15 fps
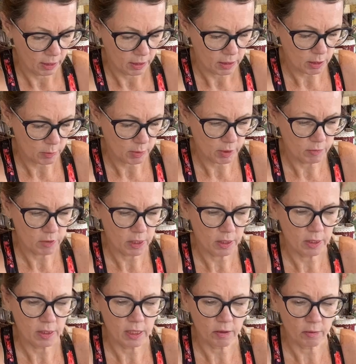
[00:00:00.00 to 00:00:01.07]
So when you've
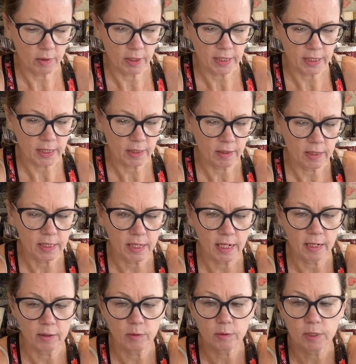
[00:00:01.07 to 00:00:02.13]
turned it right sides
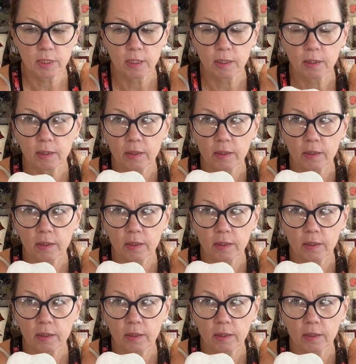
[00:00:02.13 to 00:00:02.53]
out,